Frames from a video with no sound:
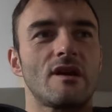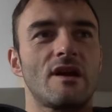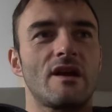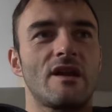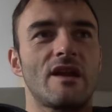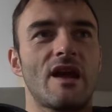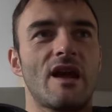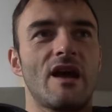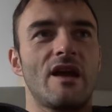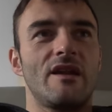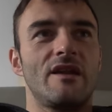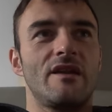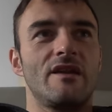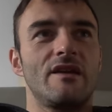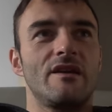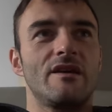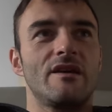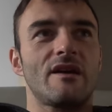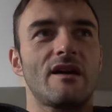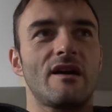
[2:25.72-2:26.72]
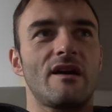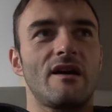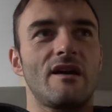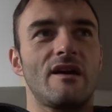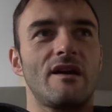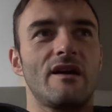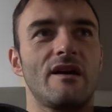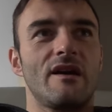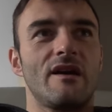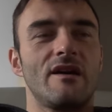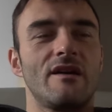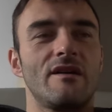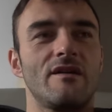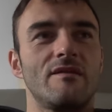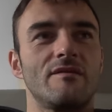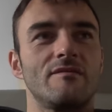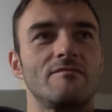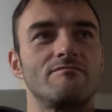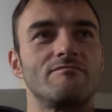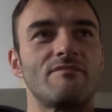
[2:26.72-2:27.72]
And then
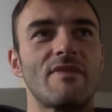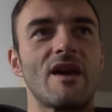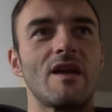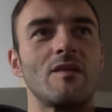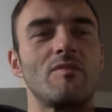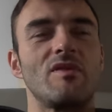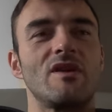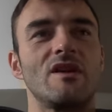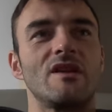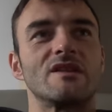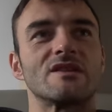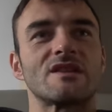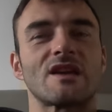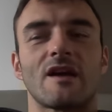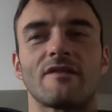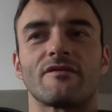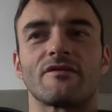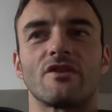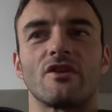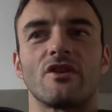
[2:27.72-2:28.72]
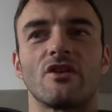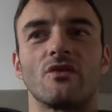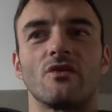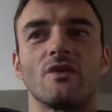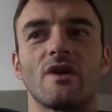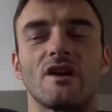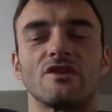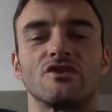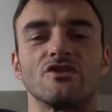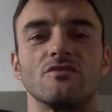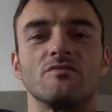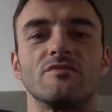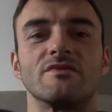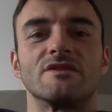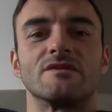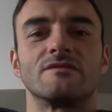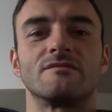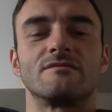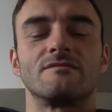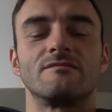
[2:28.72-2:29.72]
maybe this afternoon I'll
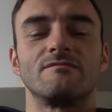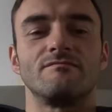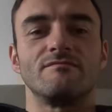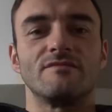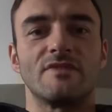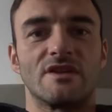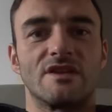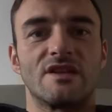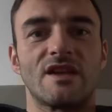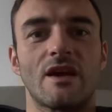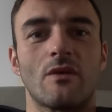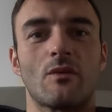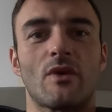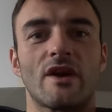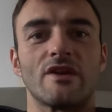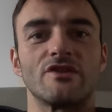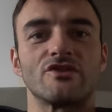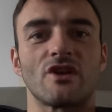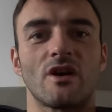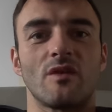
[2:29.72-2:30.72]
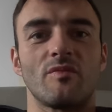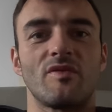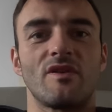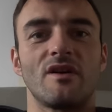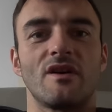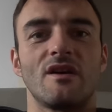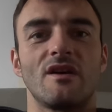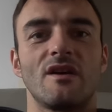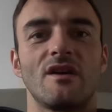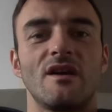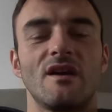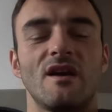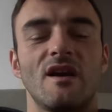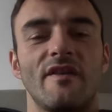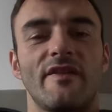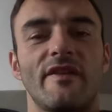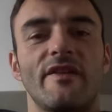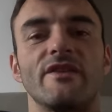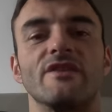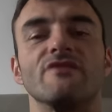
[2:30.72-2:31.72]
do my DIY job
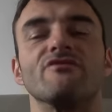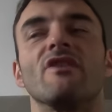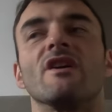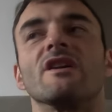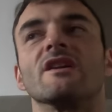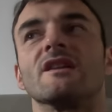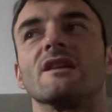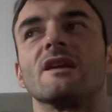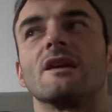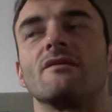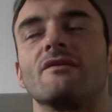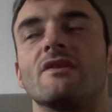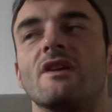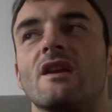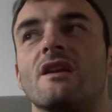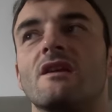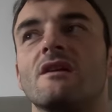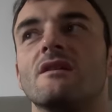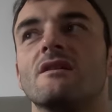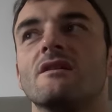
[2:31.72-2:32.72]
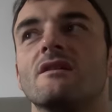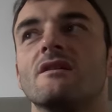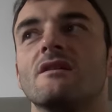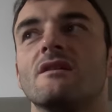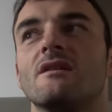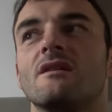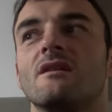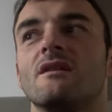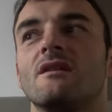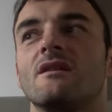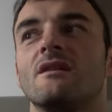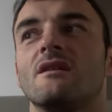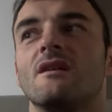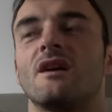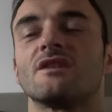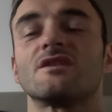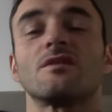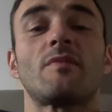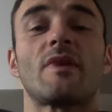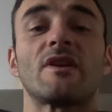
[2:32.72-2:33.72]
and then the run in the evening.
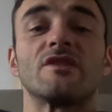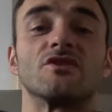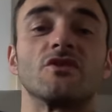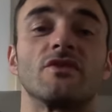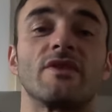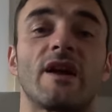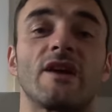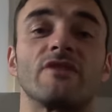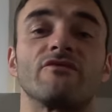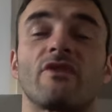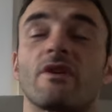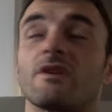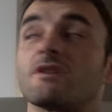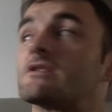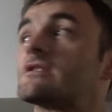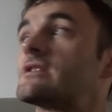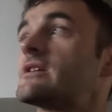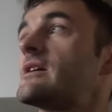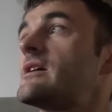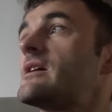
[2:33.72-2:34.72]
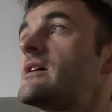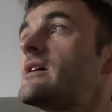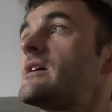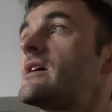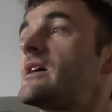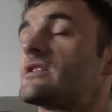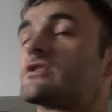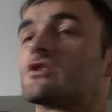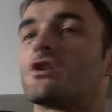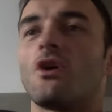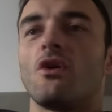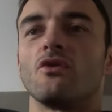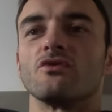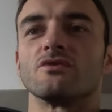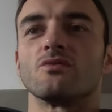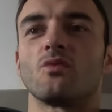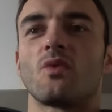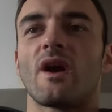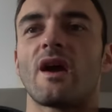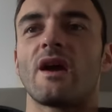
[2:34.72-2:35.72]
I don't mind doing night runs. It's cold
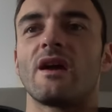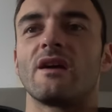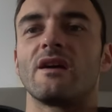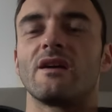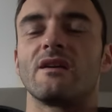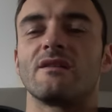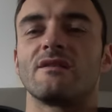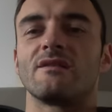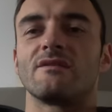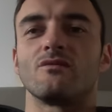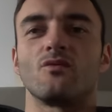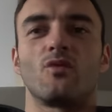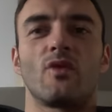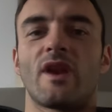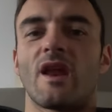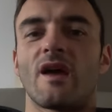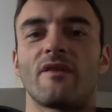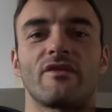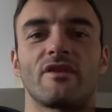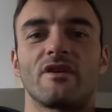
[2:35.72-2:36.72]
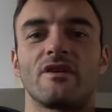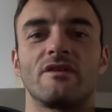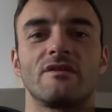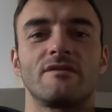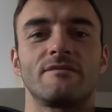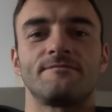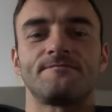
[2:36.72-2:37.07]
and wet, whatever.